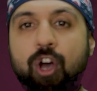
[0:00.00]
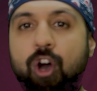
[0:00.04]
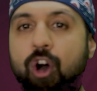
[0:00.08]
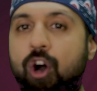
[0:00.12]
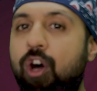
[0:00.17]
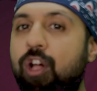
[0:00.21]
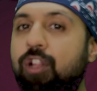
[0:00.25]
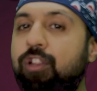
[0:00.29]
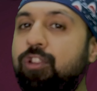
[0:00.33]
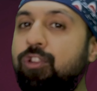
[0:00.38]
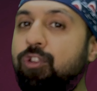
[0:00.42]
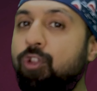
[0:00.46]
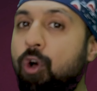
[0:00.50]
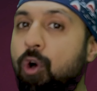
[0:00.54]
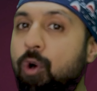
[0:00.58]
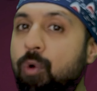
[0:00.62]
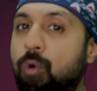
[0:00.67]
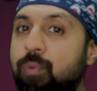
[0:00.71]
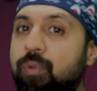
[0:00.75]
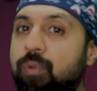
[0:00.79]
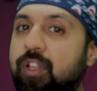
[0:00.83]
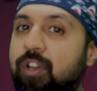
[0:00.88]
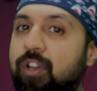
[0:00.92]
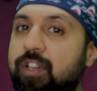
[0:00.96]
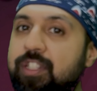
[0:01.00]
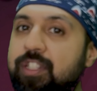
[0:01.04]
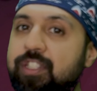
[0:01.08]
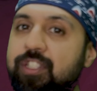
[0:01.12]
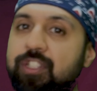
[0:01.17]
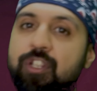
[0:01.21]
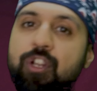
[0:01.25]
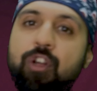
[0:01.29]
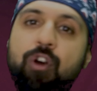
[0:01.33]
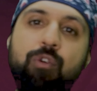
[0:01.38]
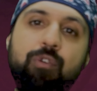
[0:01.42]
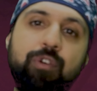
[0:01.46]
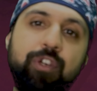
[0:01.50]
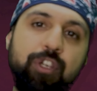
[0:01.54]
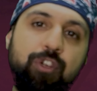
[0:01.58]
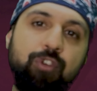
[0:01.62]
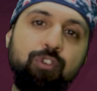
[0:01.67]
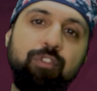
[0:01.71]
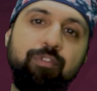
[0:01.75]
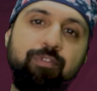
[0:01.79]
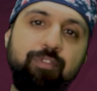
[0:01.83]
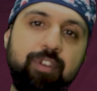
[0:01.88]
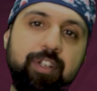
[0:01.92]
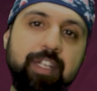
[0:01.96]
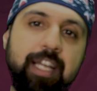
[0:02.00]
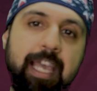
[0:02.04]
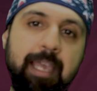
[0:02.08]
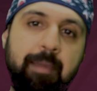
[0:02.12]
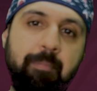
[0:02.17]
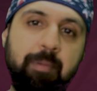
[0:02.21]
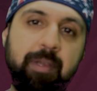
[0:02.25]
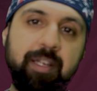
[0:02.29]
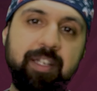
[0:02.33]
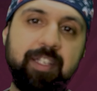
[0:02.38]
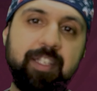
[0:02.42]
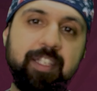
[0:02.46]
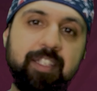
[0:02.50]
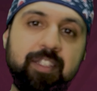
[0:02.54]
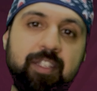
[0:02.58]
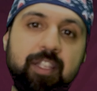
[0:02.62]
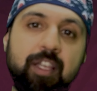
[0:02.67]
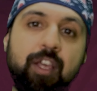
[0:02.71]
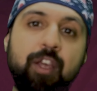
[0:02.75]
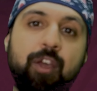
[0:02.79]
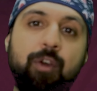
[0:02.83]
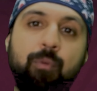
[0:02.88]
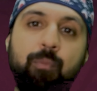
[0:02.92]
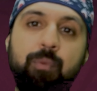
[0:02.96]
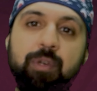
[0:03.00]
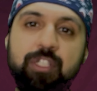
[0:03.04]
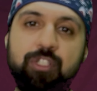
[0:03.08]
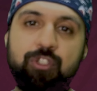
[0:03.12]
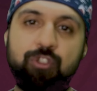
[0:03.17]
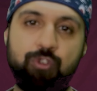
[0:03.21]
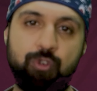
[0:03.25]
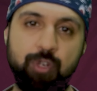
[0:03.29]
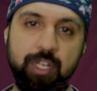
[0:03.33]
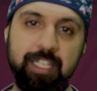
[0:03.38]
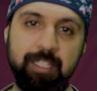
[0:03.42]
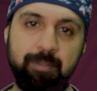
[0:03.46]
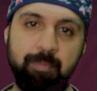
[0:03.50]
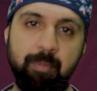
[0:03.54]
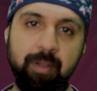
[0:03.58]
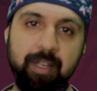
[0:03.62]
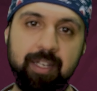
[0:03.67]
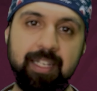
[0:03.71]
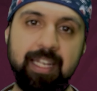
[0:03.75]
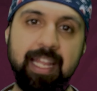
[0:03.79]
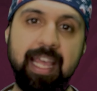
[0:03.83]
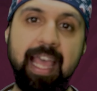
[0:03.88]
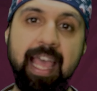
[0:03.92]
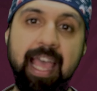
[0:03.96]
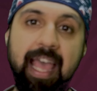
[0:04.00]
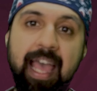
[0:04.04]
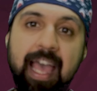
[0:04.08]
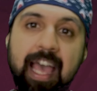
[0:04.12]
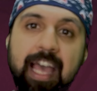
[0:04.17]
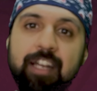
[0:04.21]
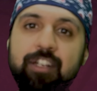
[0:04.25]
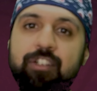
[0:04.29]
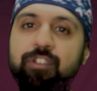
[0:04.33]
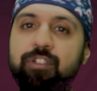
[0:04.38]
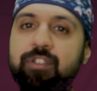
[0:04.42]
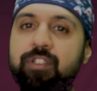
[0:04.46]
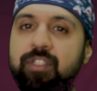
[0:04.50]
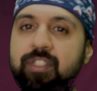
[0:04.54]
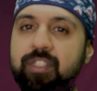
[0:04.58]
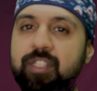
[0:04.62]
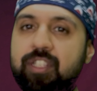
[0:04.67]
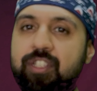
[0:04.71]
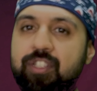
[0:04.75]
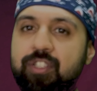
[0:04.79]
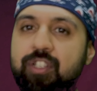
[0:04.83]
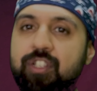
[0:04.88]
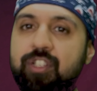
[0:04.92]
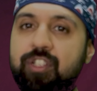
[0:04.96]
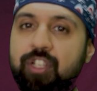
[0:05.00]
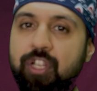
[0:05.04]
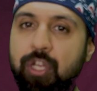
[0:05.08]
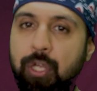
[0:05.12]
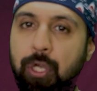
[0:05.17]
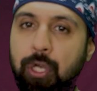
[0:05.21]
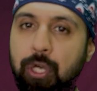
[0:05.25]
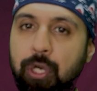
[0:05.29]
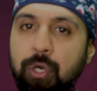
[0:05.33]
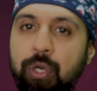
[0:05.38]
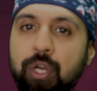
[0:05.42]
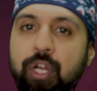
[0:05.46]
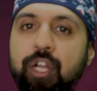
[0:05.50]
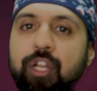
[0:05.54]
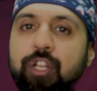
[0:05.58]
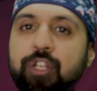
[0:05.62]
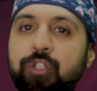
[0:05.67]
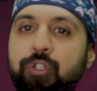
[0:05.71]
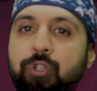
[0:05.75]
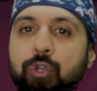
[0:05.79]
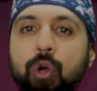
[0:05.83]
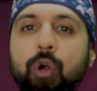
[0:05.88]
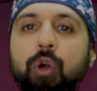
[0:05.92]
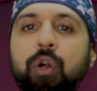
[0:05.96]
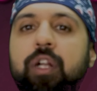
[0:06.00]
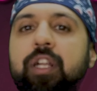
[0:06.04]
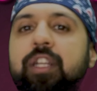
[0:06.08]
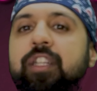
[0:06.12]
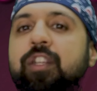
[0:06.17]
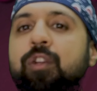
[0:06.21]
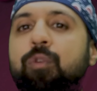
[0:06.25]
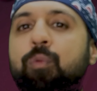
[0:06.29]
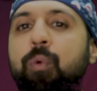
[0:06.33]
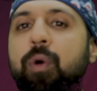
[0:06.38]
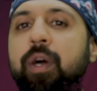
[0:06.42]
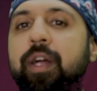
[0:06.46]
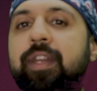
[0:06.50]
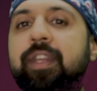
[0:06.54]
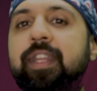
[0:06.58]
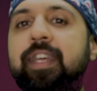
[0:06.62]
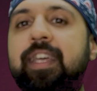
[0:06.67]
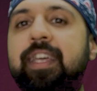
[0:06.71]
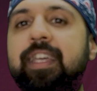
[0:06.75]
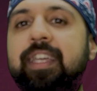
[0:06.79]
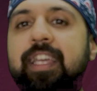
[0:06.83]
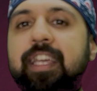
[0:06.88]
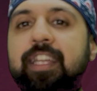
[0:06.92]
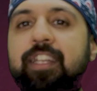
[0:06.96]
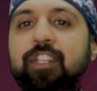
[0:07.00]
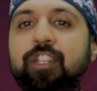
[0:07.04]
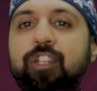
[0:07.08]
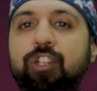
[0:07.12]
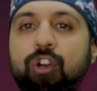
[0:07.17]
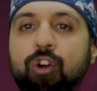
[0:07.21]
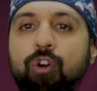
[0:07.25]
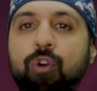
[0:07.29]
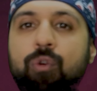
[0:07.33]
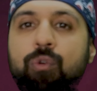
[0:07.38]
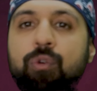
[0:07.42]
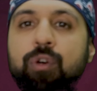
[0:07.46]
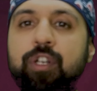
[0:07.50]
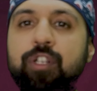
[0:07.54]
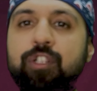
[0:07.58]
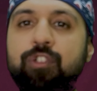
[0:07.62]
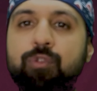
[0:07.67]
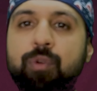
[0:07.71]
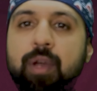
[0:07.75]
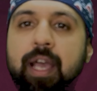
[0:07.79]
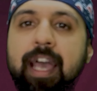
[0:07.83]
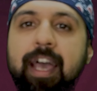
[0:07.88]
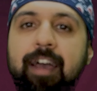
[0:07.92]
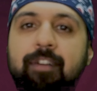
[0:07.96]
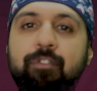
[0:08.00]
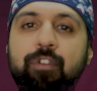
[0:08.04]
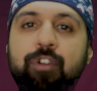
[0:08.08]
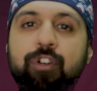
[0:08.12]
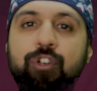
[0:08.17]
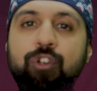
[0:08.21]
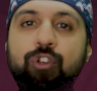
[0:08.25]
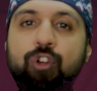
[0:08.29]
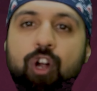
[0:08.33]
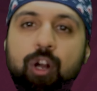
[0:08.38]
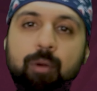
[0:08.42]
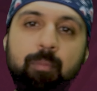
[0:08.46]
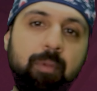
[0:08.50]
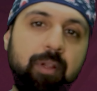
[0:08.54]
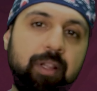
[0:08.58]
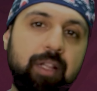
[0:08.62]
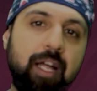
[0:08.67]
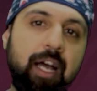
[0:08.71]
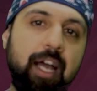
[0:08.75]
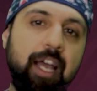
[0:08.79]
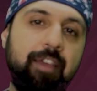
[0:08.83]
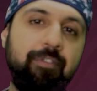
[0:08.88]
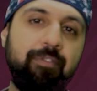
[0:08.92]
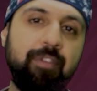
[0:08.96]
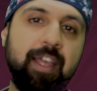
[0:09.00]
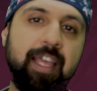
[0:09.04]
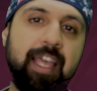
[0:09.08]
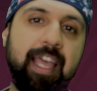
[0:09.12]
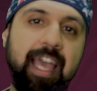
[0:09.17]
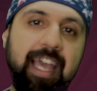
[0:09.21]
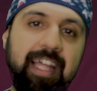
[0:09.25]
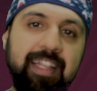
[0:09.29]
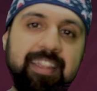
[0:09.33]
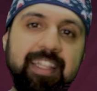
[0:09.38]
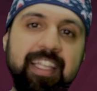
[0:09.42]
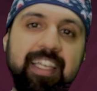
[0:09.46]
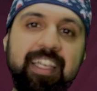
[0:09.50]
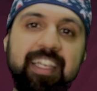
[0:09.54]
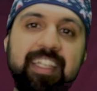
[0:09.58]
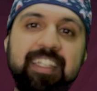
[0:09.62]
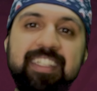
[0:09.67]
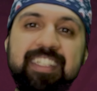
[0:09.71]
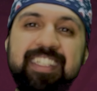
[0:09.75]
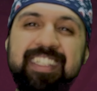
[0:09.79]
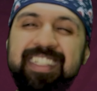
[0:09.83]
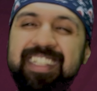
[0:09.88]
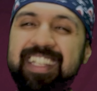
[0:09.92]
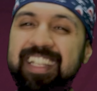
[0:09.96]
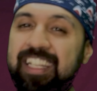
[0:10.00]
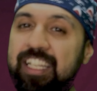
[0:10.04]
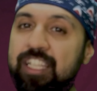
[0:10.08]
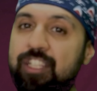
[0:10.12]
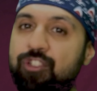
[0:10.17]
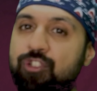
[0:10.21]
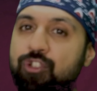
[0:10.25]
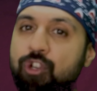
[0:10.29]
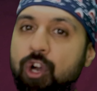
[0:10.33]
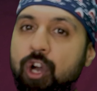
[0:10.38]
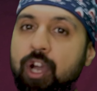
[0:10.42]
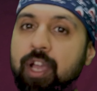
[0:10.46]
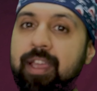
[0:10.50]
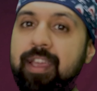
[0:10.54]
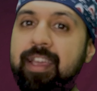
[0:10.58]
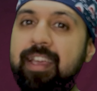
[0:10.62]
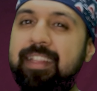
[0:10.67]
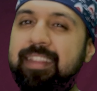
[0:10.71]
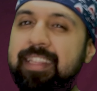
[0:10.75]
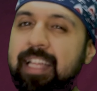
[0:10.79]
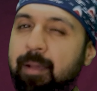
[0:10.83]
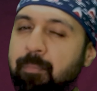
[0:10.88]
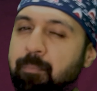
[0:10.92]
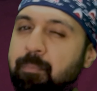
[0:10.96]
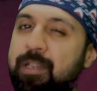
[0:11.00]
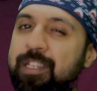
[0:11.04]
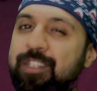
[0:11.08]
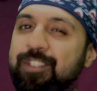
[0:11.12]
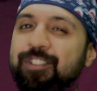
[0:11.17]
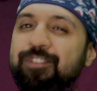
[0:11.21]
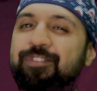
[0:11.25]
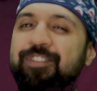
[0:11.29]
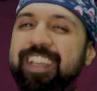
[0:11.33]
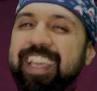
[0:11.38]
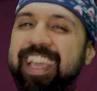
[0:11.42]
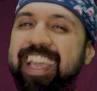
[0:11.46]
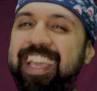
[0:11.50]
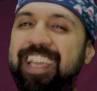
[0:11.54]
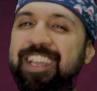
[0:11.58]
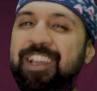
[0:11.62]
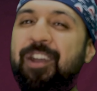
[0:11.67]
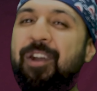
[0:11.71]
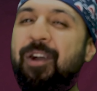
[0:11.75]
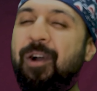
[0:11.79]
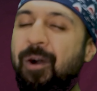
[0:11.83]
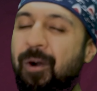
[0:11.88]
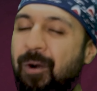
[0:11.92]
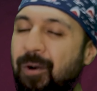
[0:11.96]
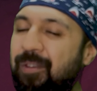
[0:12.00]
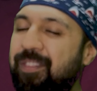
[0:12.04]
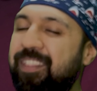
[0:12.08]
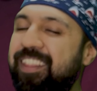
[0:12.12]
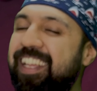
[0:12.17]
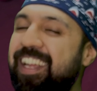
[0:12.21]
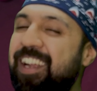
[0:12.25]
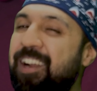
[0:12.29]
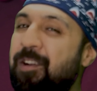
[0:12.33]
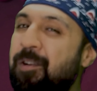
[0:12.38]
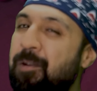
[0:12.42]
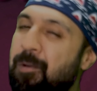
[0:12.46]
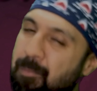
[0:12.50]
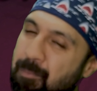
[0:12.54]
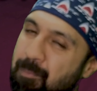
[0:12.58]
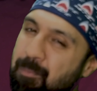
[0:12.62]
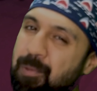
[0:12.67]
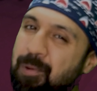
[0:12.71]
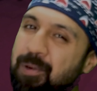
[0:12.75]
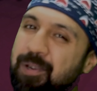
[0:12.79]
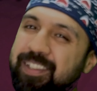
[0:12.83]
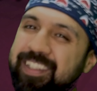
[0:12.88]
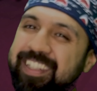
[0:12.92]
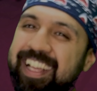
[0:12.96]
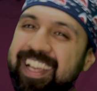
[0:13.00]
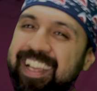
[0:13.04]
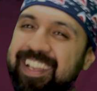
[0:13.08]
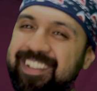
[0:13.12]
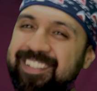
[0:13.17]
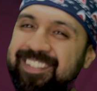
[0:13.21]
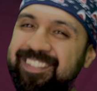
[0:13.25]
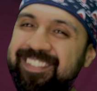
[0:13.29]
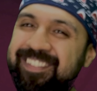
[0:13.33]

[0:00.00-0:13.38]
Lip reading: Although there is no cure for diabetes, with treatment and consistent care, your little one can go to have a normal life and they can still enjoy that piece of cake on their birthday.